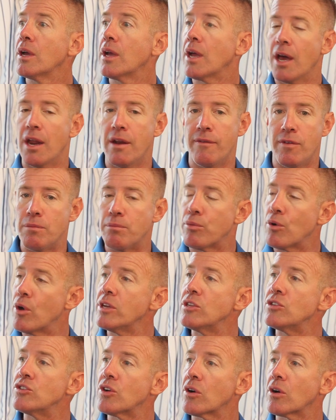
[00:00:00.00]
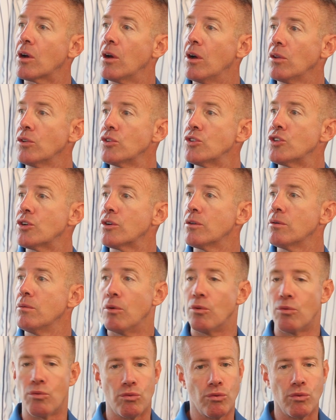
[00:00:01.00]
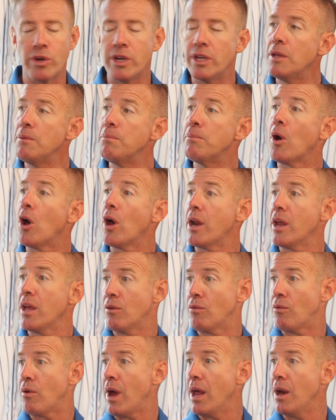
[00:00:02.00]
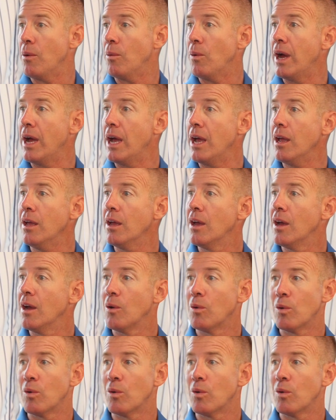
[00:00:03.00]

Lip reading: kind of embraced our culture, really bought in right away.